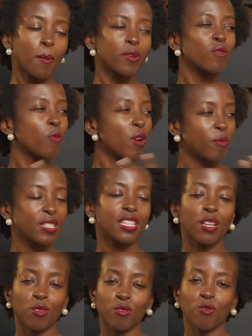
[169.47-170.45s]
but you've probably
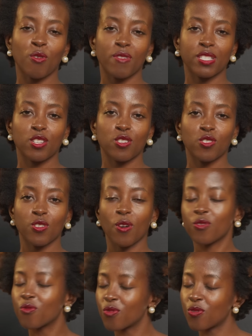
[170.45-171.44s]
seen a lot of conversations
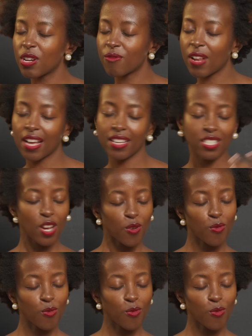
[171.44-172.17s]
around green flags,